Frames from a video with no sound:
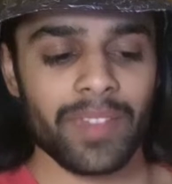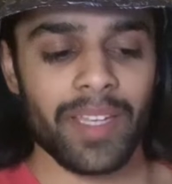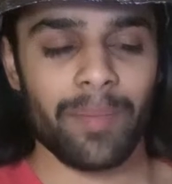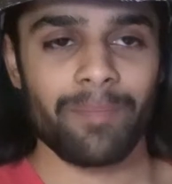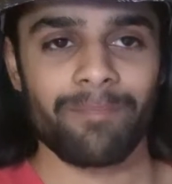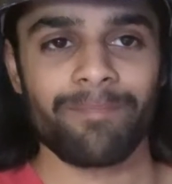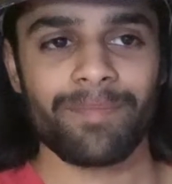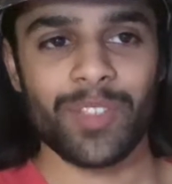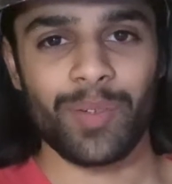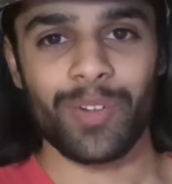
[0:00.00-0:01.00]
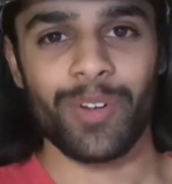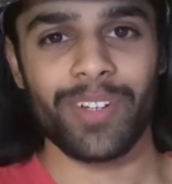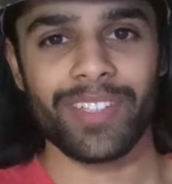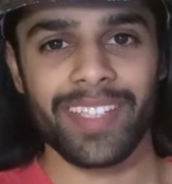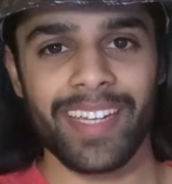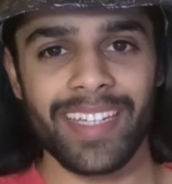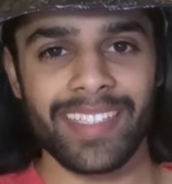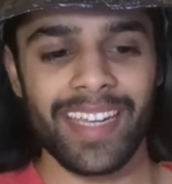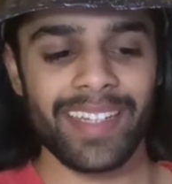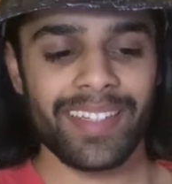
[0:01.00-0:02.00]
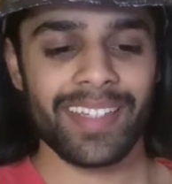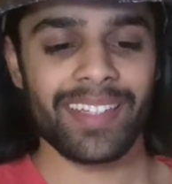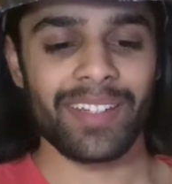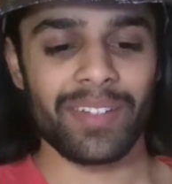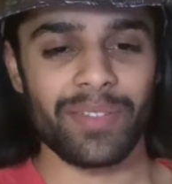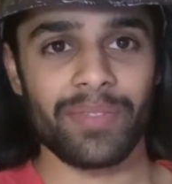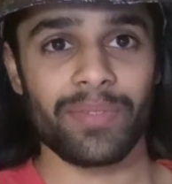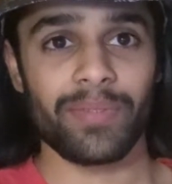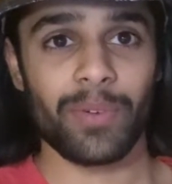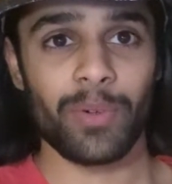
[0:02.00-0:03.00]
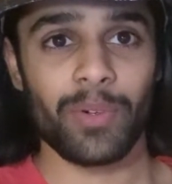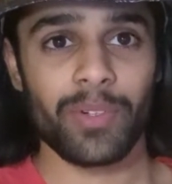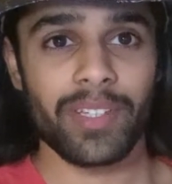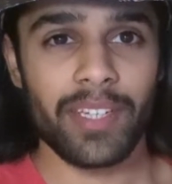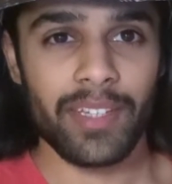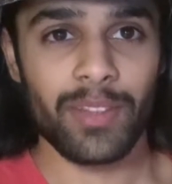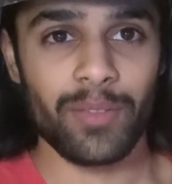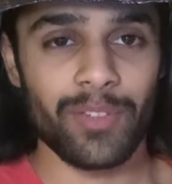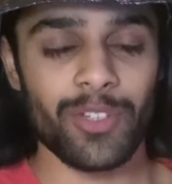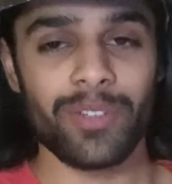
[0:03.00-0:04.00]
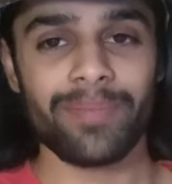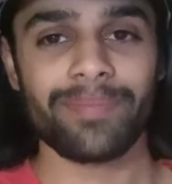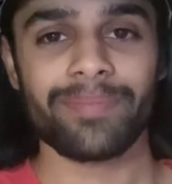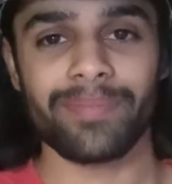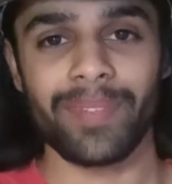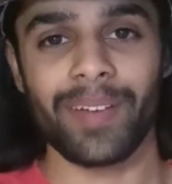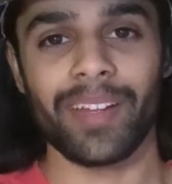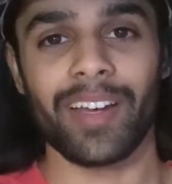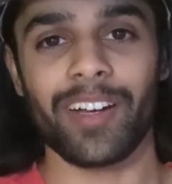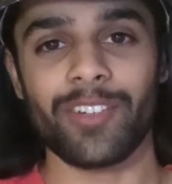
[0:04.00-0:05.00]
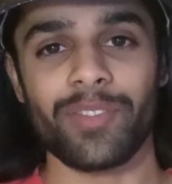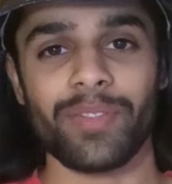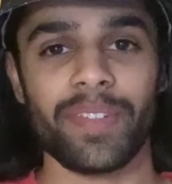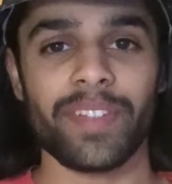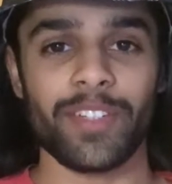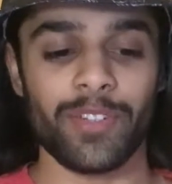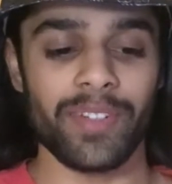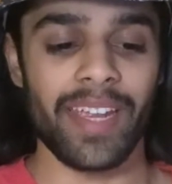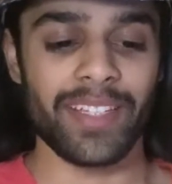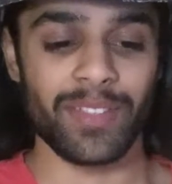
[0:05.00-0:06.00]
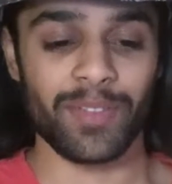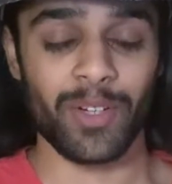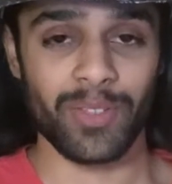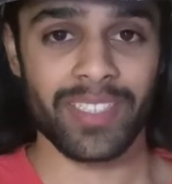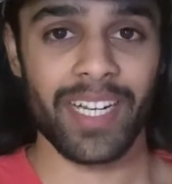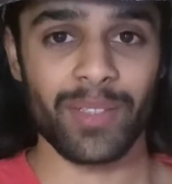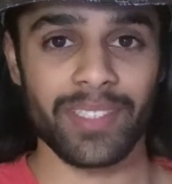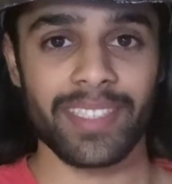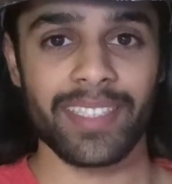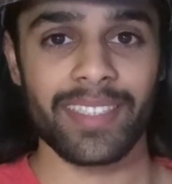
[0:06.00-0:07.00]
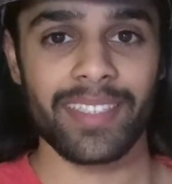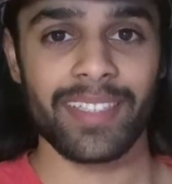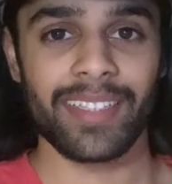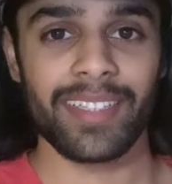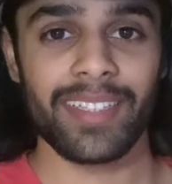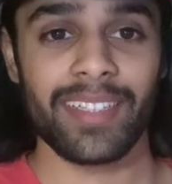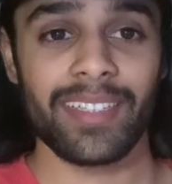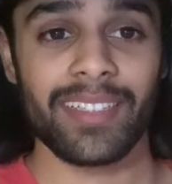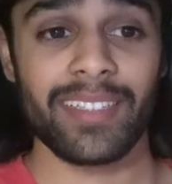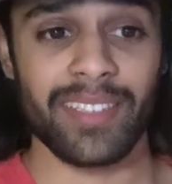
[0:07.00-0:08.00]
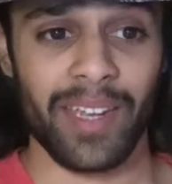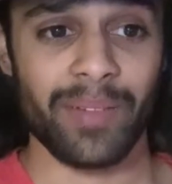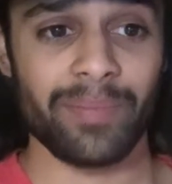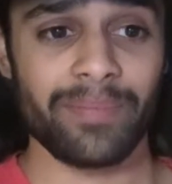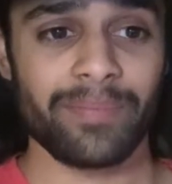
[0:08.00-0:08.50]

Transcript: Yep, so according to today's date, the 14th of June, I've done 152 days of cold showers. Damn.